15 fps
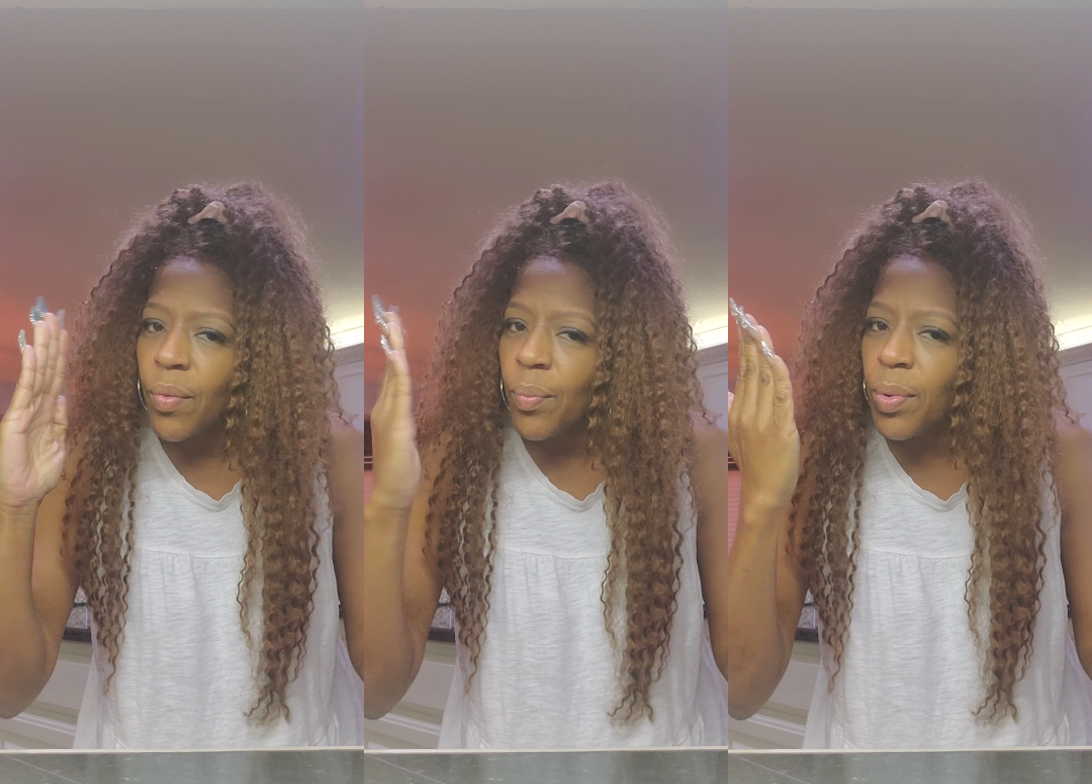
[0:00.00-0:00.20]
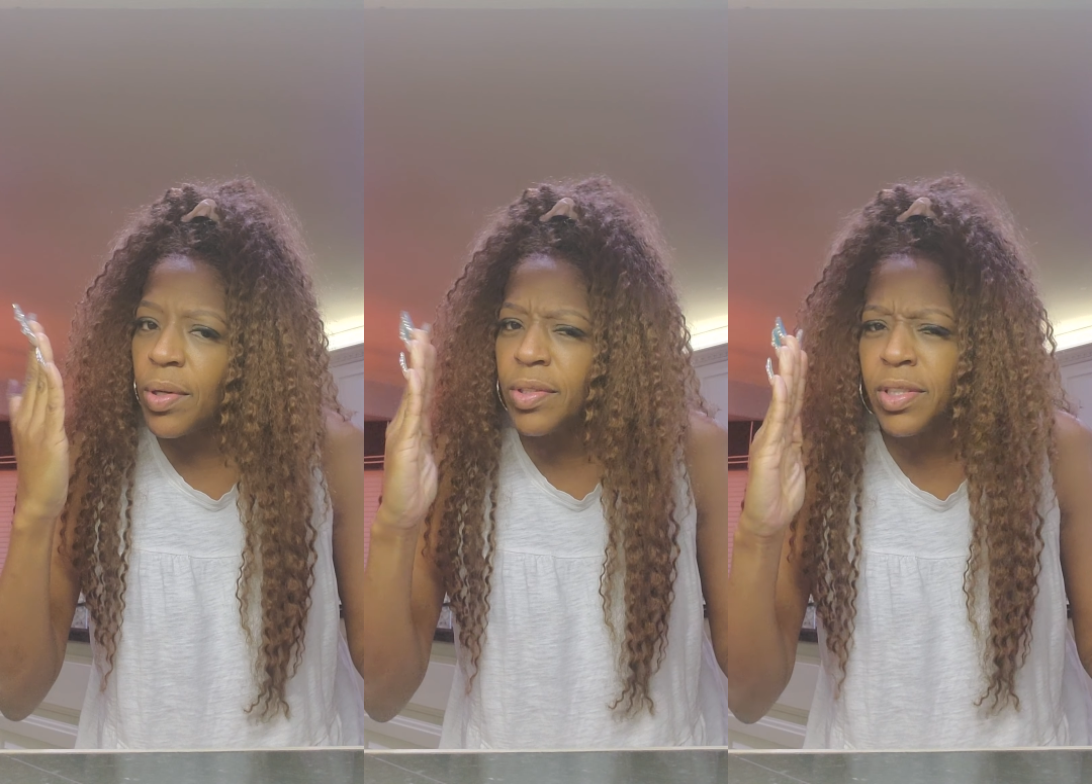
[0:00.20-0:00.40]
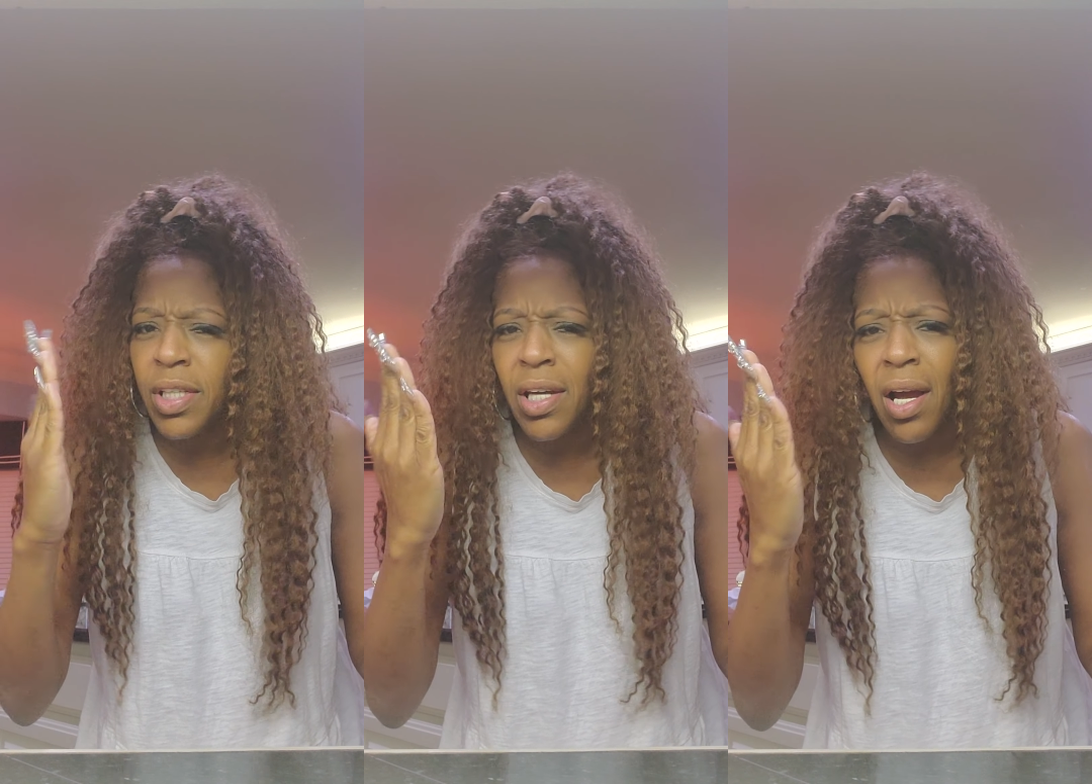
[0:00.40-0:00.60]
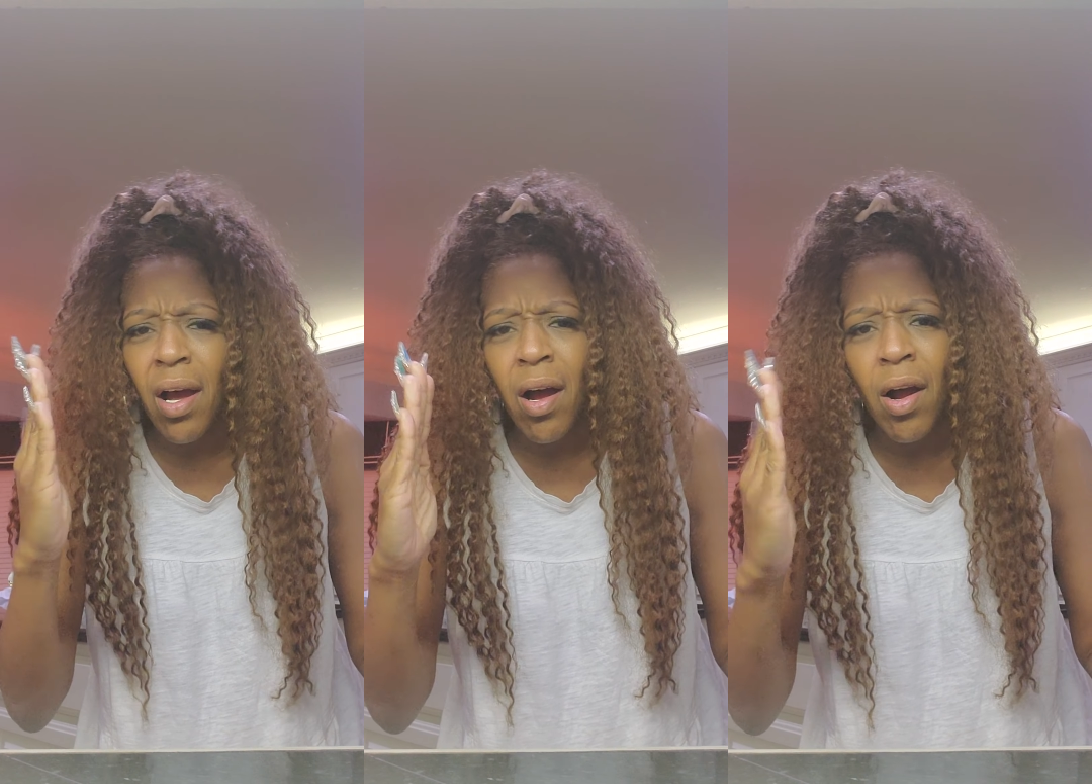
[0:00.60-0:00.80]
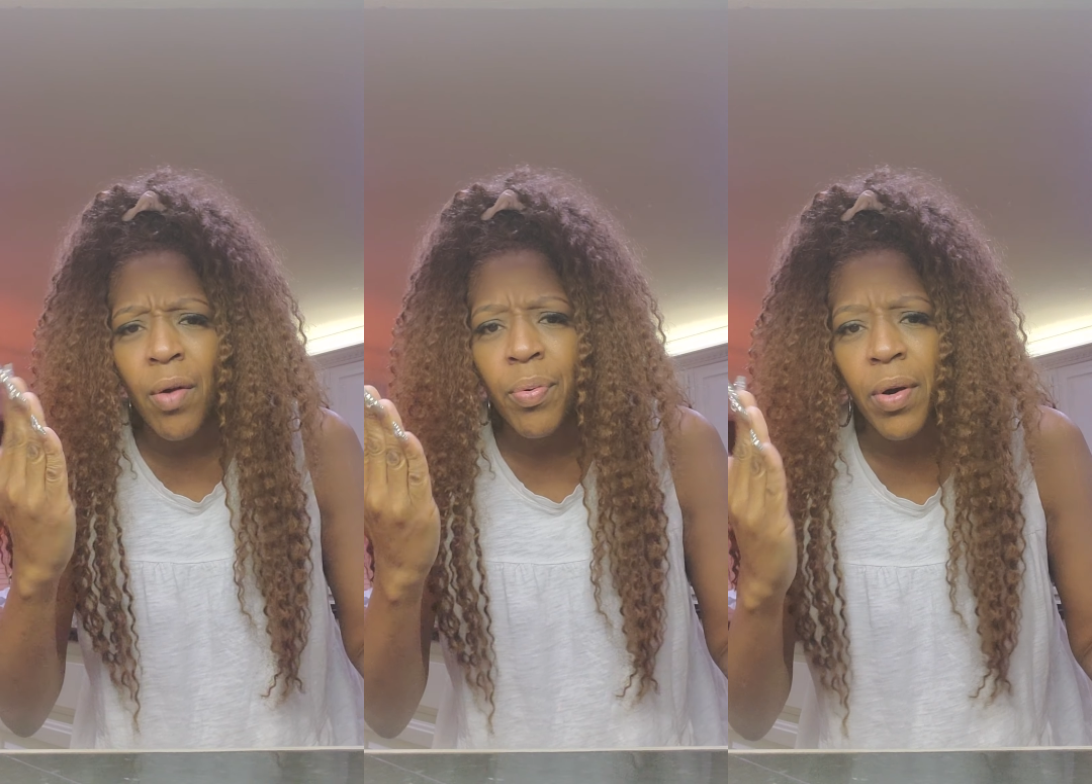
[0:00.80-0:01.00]
with a
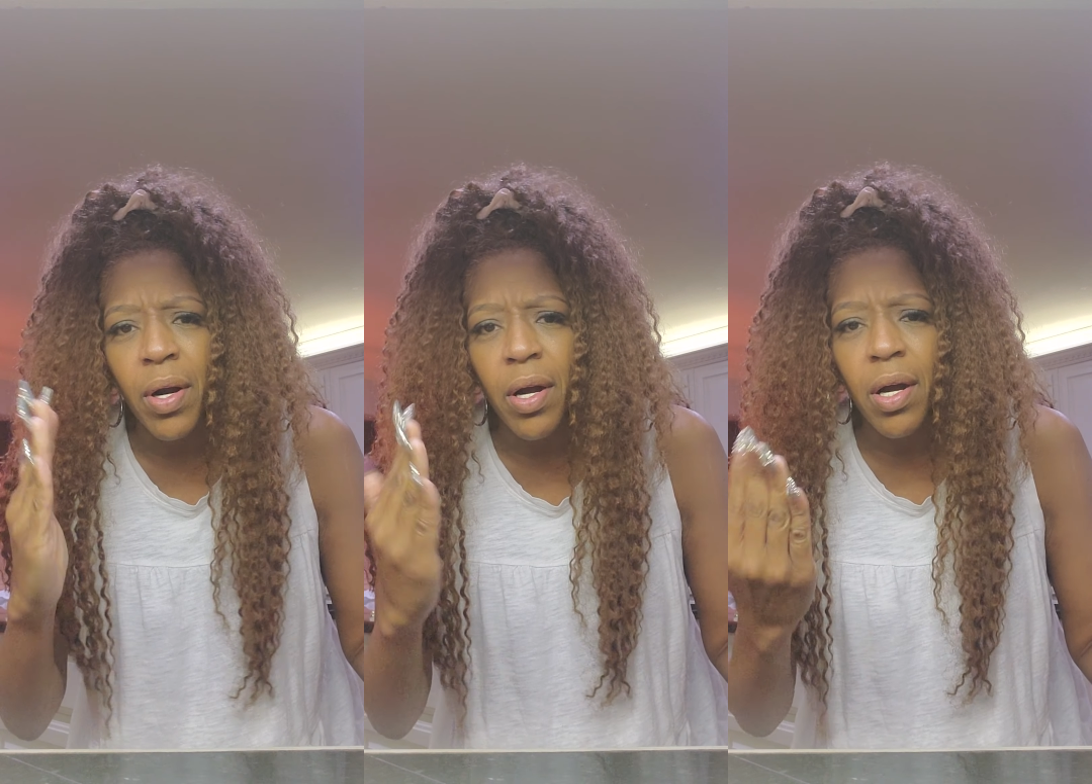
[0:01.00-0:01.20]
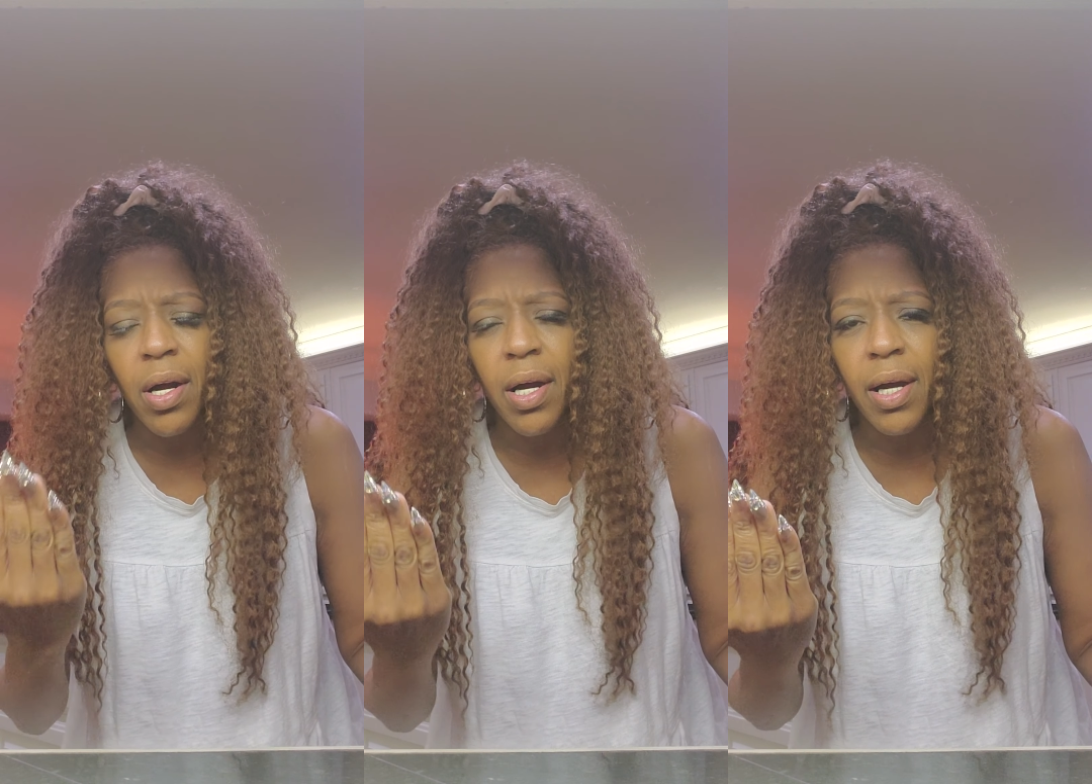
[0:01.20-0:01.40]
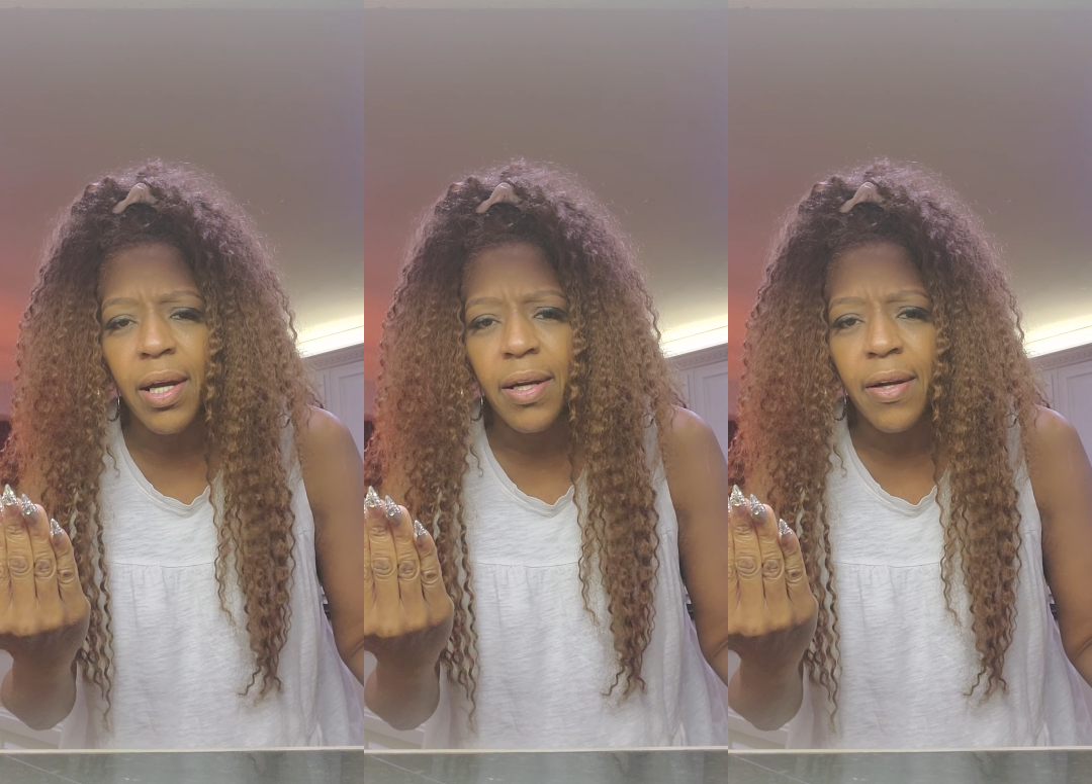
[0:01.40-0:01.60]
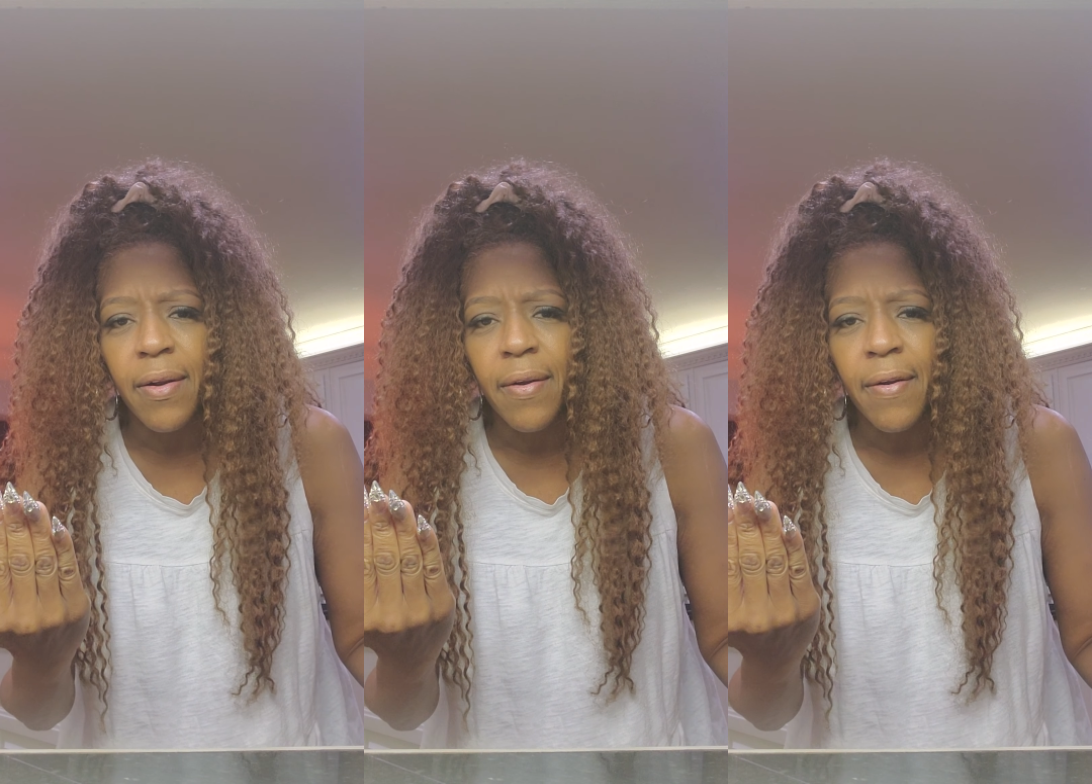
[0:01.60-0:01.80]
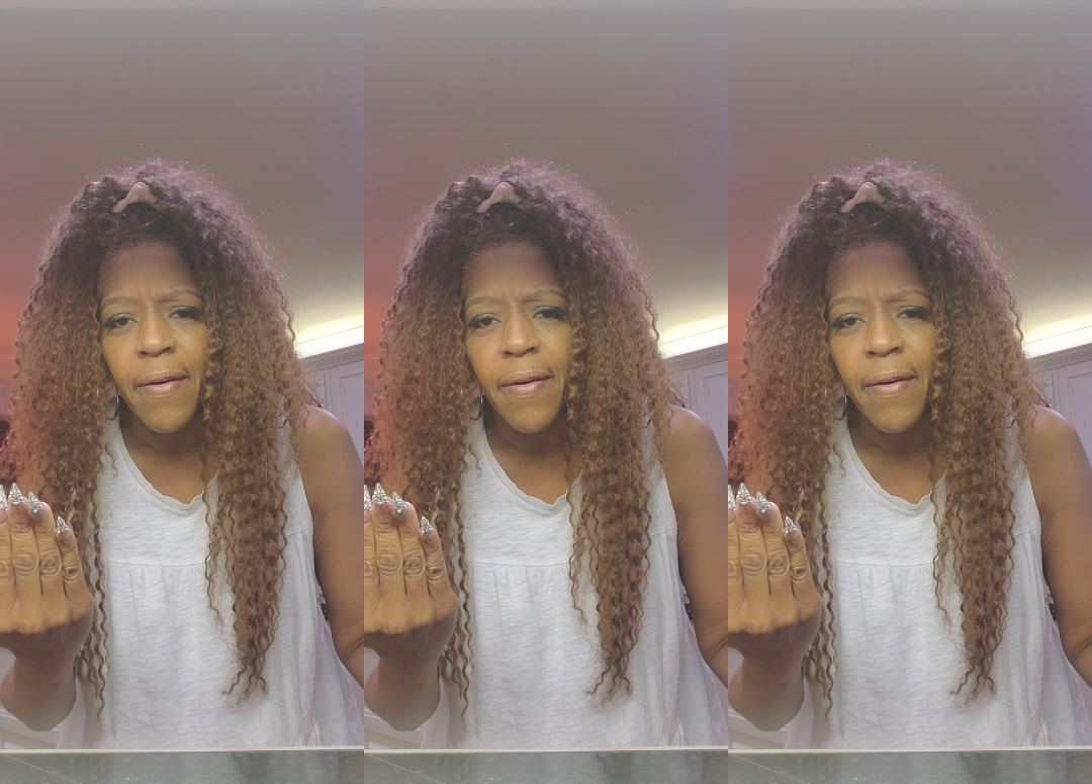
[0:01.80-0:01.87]
tiara on?